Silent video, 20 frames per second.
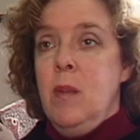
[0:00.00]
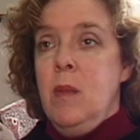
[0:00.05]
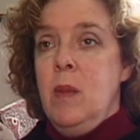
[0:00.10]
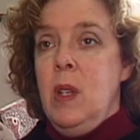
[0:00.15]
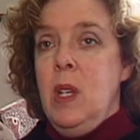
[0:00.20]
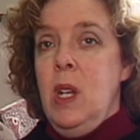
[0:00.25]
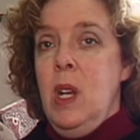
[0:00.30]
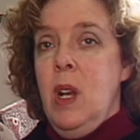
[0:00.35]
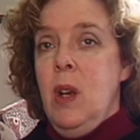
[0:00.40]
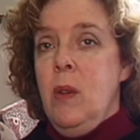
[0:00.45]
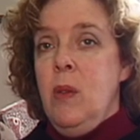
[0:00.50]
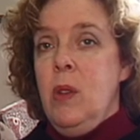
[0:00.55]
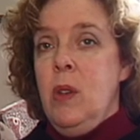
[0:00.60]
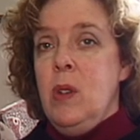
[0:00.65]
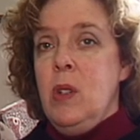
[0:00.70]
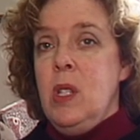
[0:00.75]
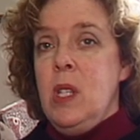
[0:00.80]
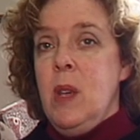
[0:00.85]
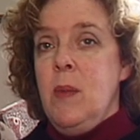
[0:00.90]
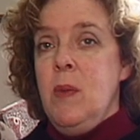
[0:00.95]

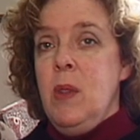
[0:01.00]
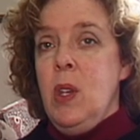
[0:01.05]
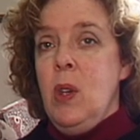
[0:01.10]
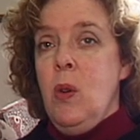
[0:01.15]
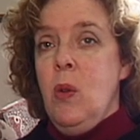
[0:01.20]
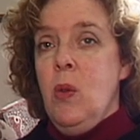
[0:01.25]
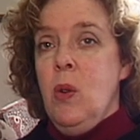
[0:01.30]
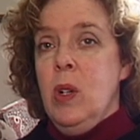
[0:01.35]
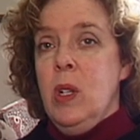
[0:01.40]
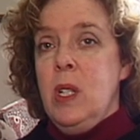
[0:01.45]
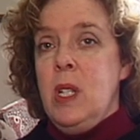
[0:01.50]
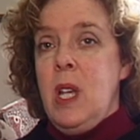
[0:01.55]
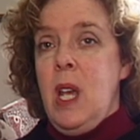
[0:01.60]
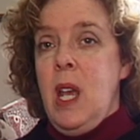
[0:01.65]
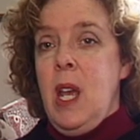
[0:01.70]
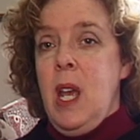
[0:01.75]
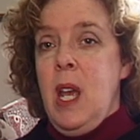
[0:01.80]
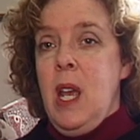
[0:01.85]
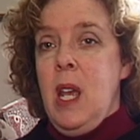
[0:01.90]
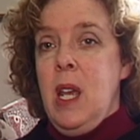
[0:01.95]
there's something called
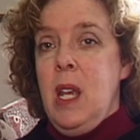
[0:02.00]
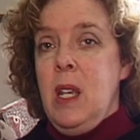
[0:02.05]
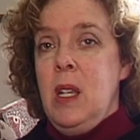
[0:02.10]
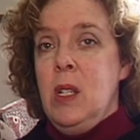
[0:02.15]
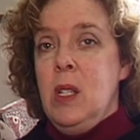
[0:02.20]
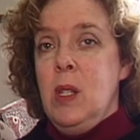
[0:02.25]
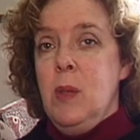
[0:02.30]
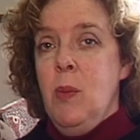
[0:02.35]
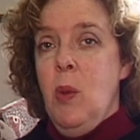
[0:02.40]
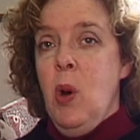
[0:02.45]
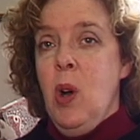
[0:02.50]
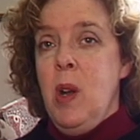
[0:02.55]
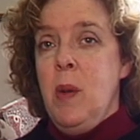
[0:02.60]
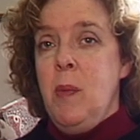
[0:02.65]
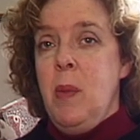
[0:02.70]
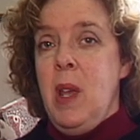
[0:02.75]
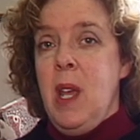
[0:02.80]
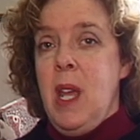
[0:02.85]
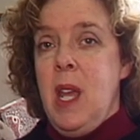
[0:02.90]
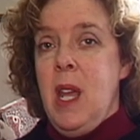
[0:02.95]
a
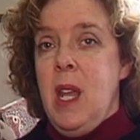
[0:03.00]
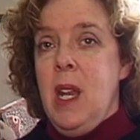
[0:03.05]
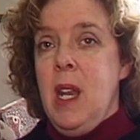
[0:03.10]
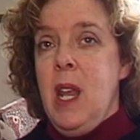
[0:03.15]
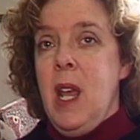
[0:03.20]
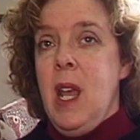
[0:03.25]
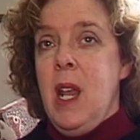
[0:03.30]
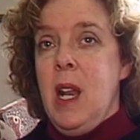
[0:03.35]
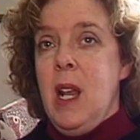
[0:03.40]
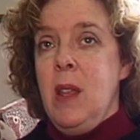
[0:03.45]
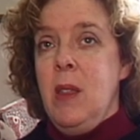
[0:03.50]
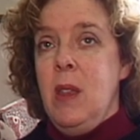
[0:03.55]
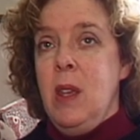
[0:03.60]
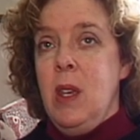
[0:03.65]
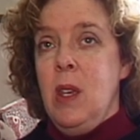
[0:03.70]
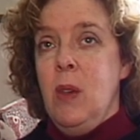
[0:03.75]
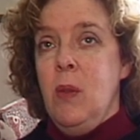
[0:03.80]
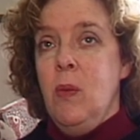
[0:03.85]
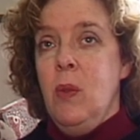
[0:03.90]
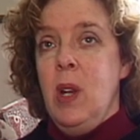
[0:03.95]
smart pen, and I
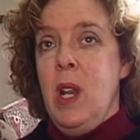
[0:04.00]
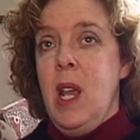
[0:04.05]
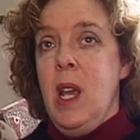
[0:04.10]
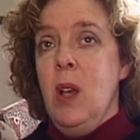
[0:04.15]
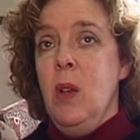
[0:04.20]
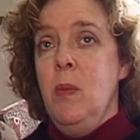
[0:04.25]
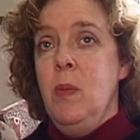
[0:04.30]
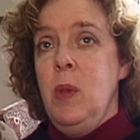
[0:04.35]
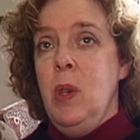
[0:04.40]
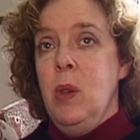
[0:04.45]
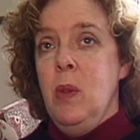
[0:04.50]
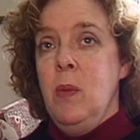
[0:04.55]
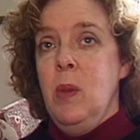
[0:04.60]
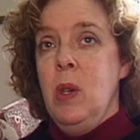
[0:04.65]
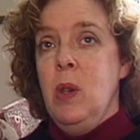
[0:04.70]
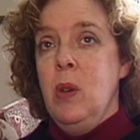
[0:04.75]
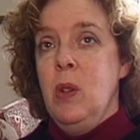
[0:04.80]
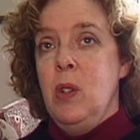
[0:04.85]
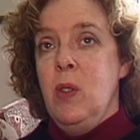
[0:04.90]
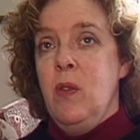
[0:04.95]
think it would help you
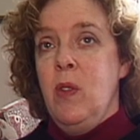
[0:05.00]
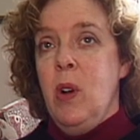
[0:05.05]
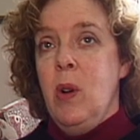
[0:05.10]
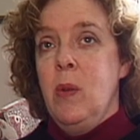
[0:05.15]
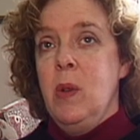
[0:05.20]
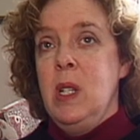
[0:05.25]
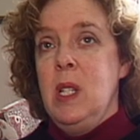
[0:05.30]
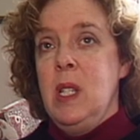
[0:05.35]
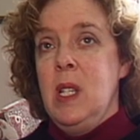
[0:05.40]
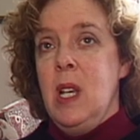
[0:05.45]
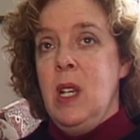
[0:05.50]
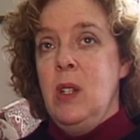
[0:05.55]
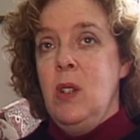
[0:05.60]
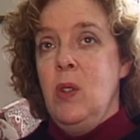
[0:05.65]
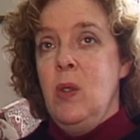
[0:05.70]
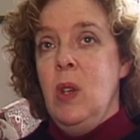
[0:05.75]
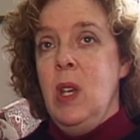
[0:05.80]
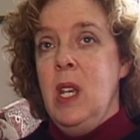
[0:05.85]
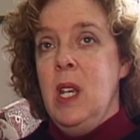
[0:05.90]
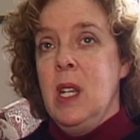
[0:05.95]
because you've always said
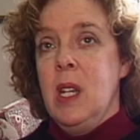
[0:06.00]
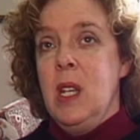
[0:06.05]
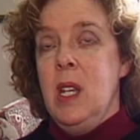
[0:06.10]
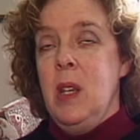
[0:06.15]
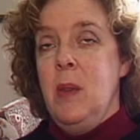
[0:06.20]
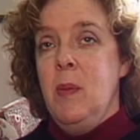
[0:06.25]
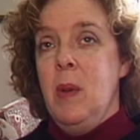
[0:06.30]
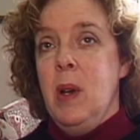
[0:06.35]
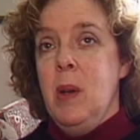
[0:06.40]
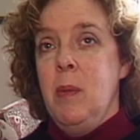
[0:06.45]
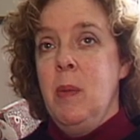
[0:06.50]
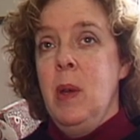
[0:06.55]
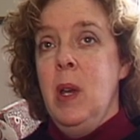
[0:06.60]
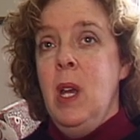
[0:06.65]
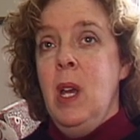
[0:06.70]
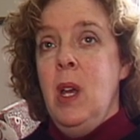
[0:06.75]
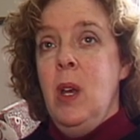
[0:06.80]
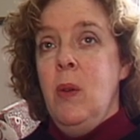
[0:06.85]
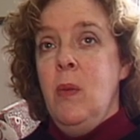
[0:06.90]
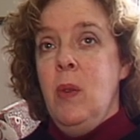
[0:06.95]
you can't keep up
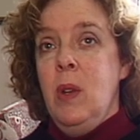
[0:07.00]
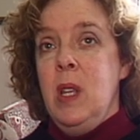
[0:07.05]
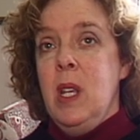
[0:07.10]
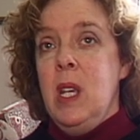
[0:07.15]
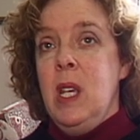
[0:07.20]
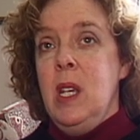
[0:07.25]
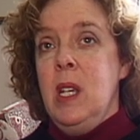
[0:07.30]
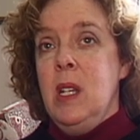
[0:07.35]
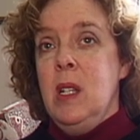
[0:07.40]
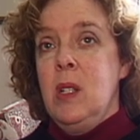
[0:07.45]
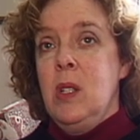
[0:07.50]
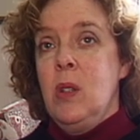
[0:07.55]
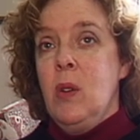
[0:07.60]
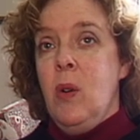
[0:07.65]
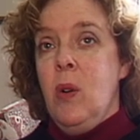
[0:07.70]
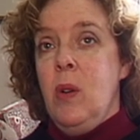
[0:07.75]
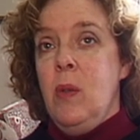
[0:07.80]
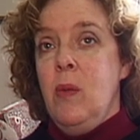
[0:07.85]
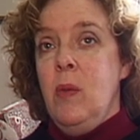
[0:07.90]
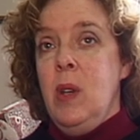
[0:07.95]
when the kids
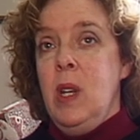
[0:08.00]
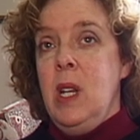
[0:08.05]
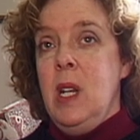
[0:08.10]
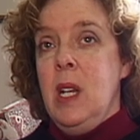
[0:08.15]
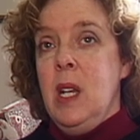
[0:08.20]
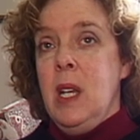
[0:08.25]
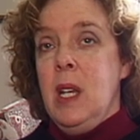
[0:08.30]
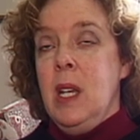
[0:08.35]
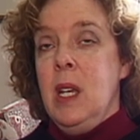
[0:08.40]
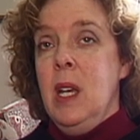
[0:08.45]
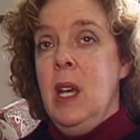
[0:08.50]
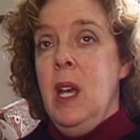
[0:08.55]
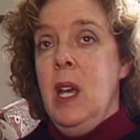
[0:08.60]
are reading.